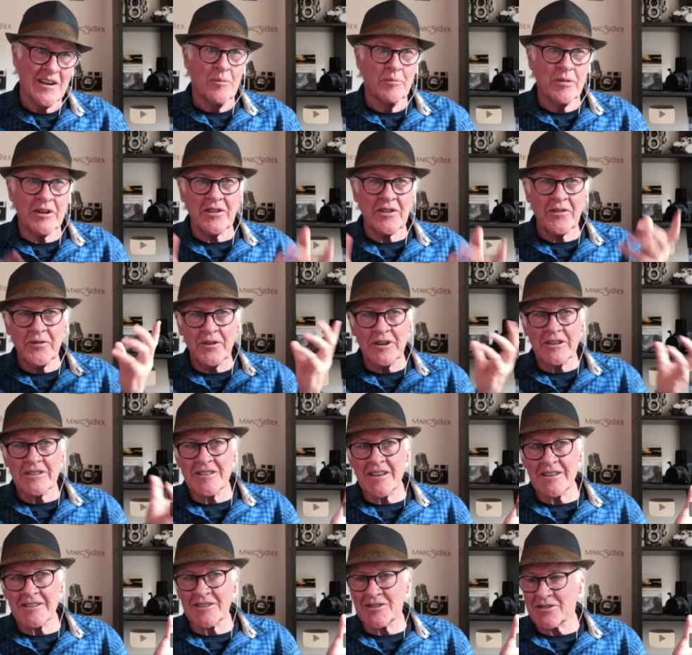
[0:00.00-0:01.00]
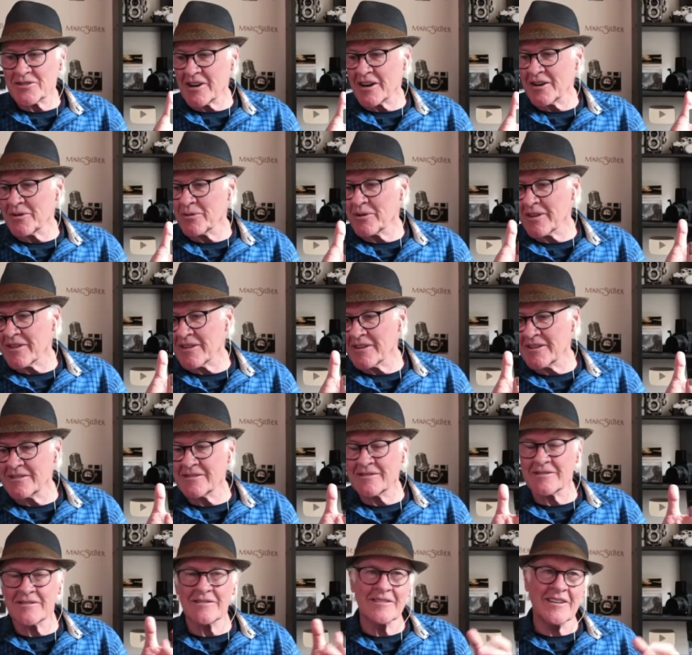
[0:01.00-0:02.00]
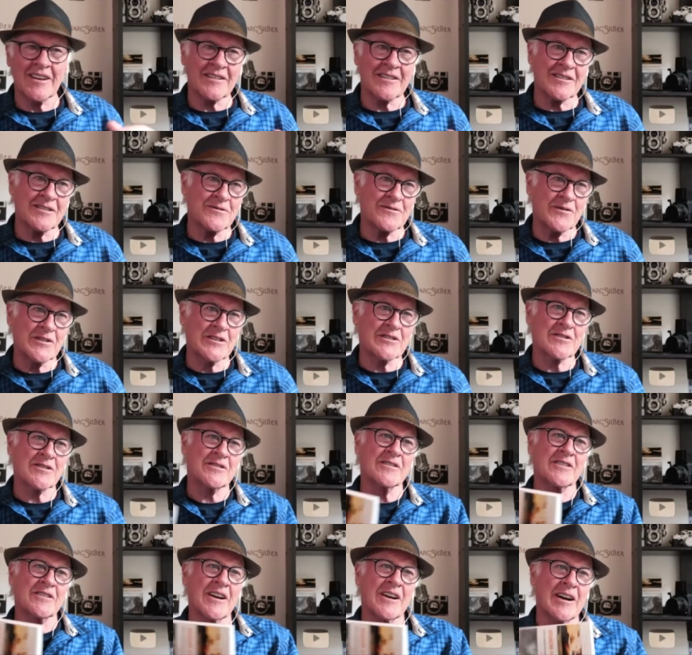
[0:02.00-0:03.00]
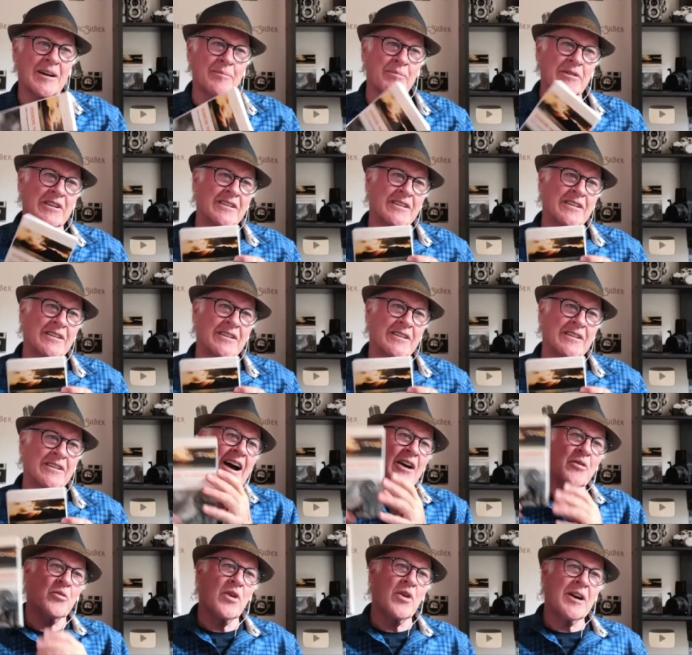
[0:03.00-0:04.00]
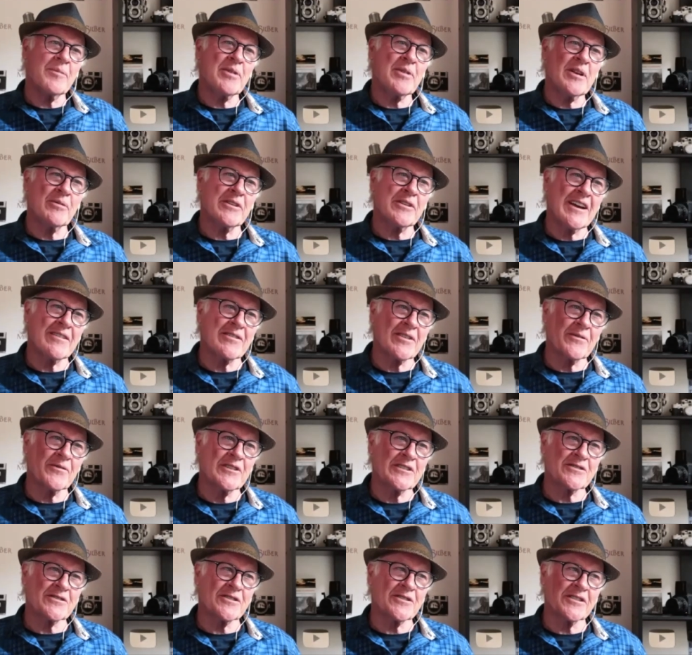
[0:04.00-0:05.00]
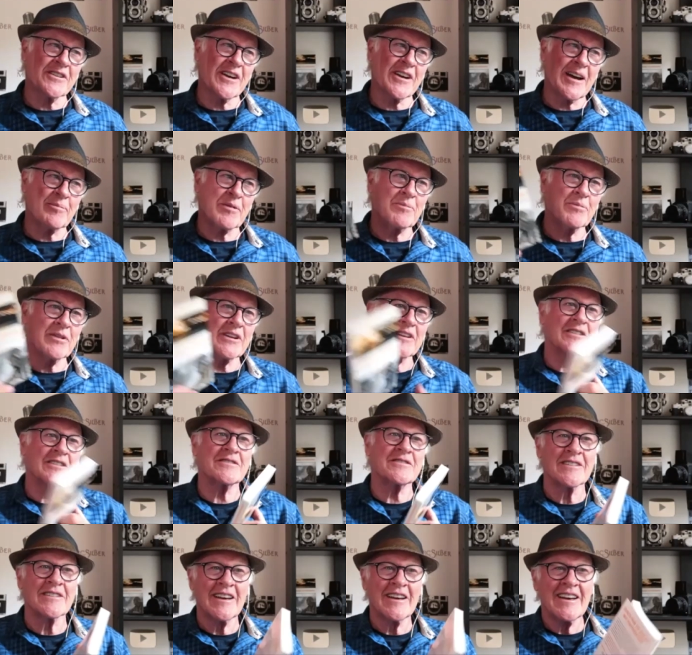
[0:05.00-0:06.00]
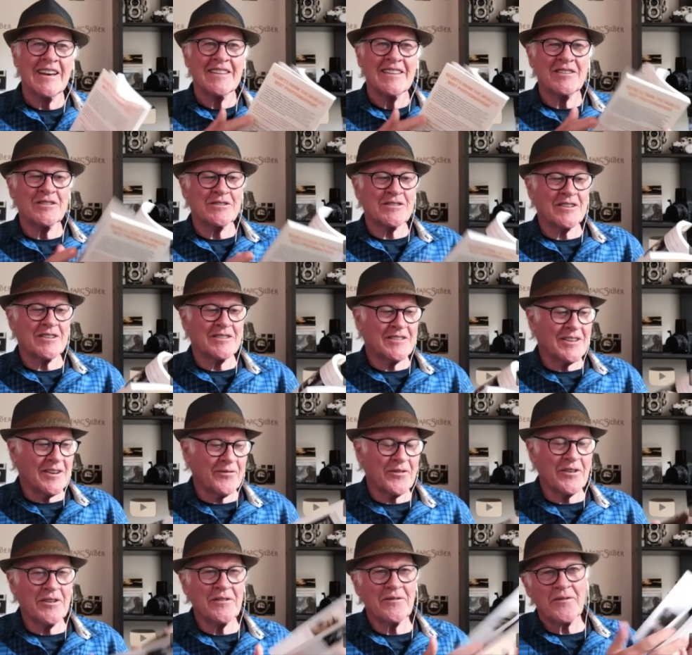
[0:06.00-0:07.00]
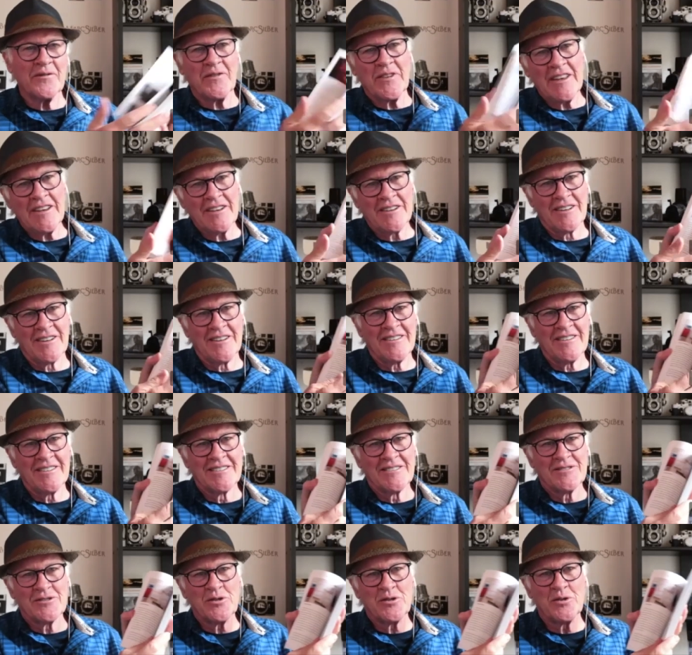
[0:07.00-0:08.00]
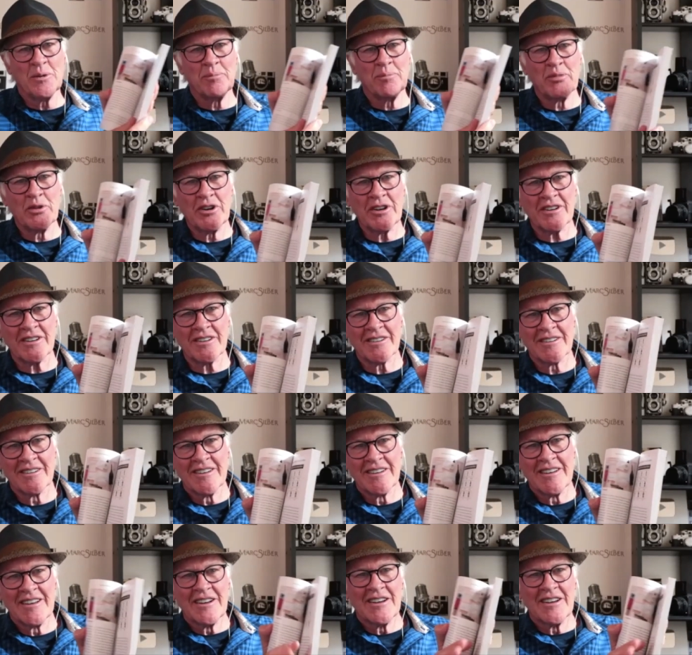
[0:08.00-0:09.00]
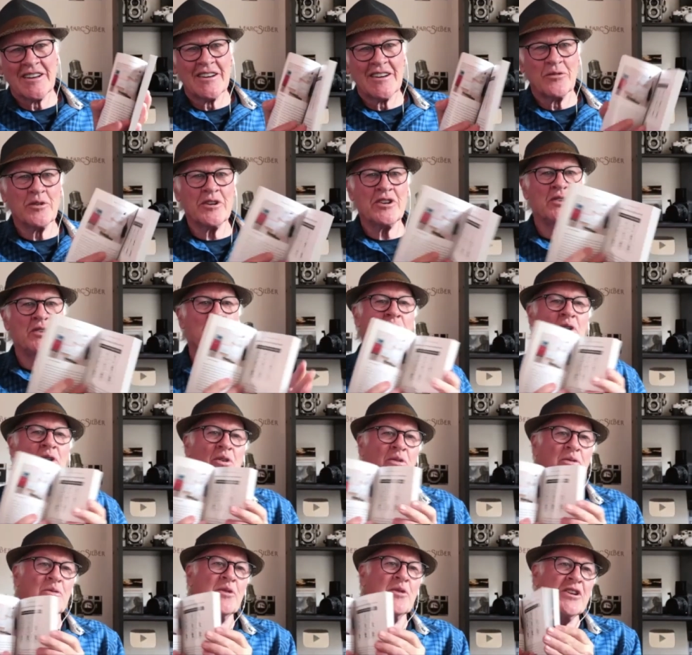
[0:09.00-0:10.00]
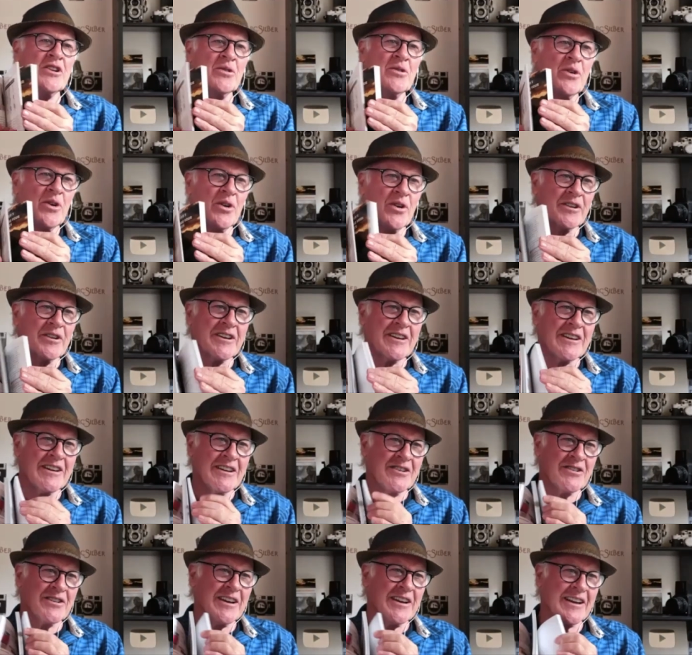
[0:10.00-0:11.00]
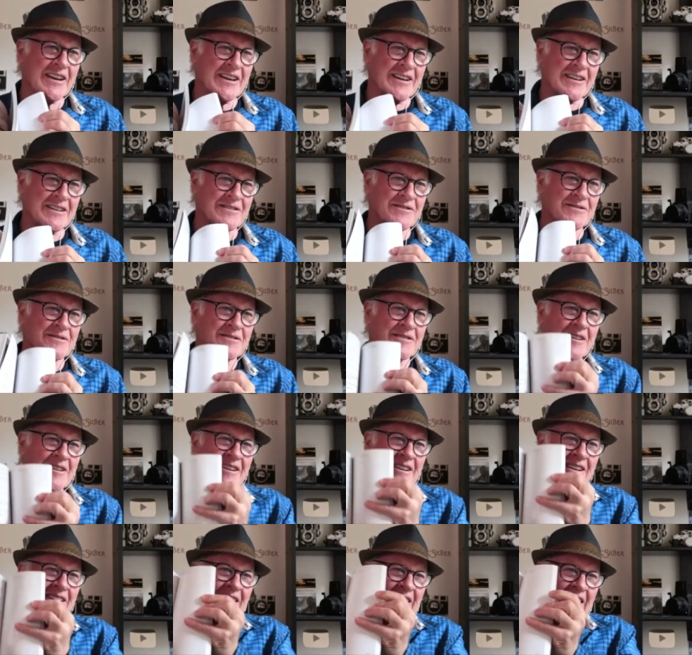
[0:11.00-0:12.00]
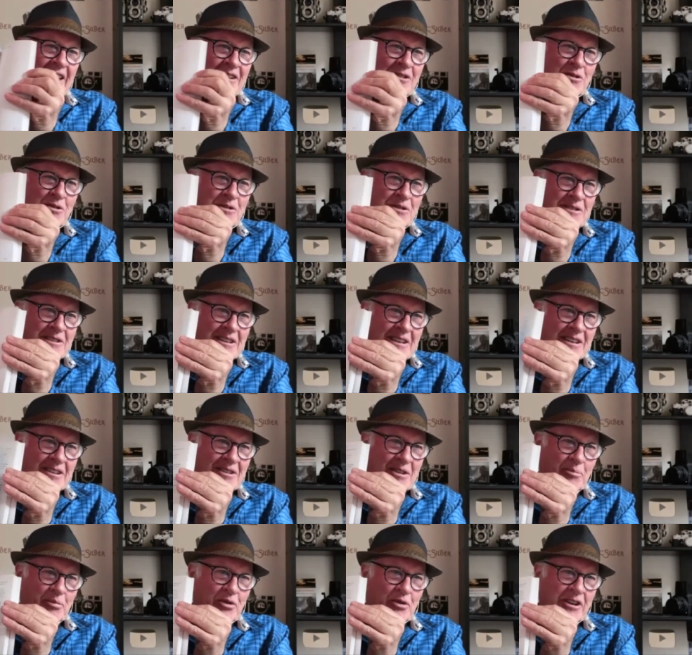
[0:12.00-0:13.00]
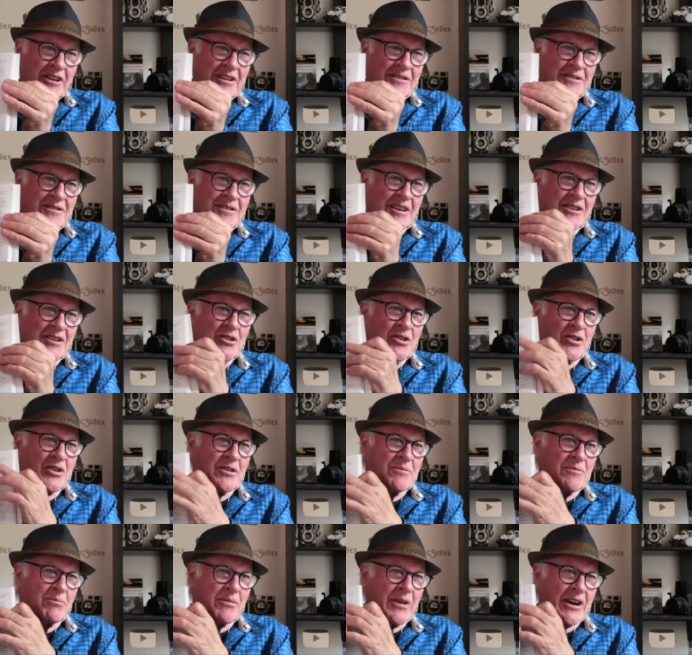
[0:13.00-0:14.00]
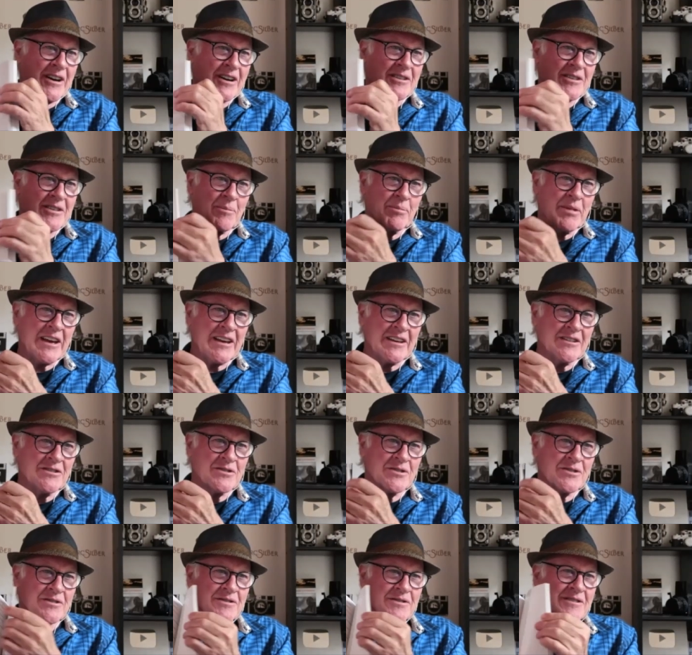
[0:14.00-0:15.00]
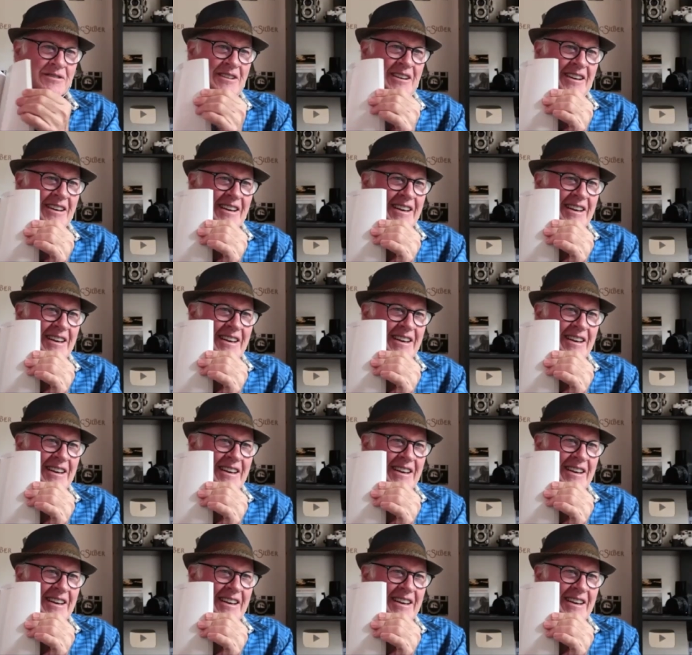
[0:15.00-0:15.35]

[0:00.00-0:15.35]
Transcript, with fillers: But the first thing to start with is get this physical copy. I get want people to have the physical copy because there's a different feel to a book when you when you hold it in your hands and you see the prints and you can mark the pages.